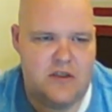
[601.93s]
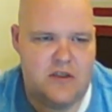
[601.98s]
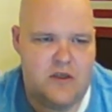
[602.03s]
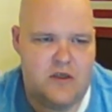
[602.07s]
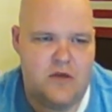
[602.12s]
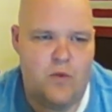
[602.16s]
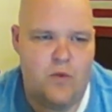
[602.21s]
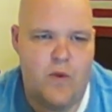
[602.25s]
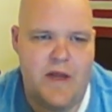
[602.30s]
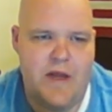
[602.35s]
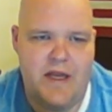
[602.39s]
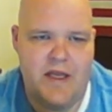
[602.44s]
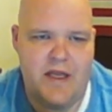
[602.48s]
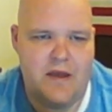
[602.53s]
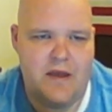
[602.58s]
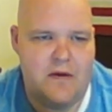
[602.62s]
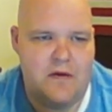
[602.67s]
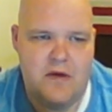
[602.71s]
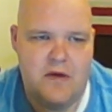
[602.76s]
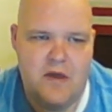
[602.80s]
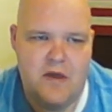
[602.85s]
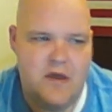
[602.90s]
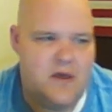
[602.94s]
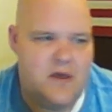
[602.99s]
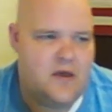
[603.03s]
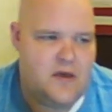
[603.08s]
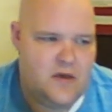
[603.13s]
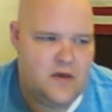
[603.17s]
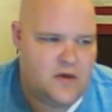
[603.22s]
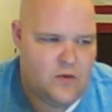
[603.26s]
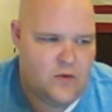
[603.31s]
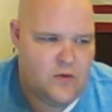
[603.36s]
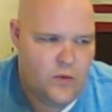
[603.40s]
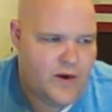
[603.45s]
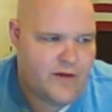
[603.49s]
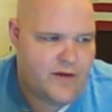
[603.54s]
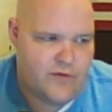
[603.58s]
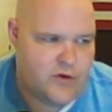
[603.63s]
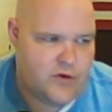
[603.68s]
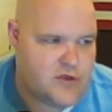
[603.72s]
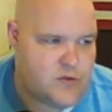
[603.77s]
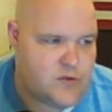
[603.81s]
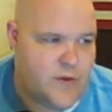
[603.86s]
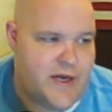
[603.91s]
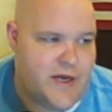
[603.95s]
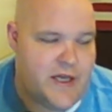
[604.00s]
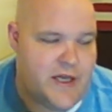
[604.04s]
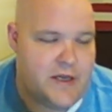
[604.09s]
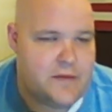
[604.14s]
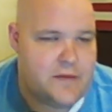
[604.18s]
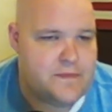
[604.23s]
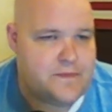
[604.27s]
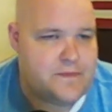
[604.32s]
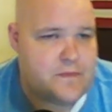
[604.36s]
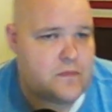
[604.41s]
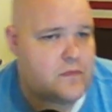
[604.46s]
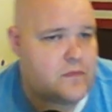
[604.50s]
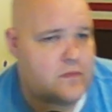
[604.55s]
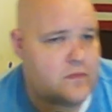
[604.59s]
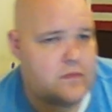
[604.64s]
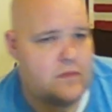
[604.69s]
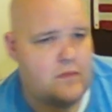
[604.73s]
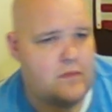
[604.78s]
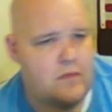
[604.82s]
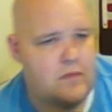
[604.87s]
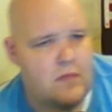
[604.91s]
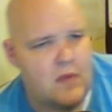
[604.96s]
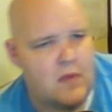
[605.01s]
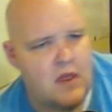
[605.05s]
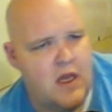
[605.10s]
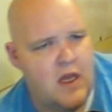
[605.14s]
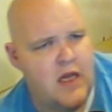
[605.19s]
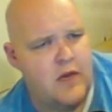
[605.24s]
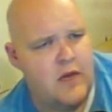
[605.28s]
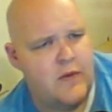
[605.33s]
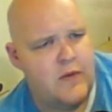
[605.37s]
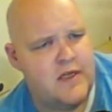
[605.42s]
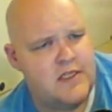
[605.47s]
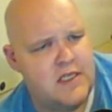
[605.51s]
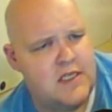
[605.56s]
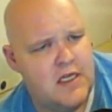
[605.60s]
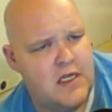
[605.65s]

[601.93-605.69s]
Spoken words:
winning, whatever is winning. Anyways,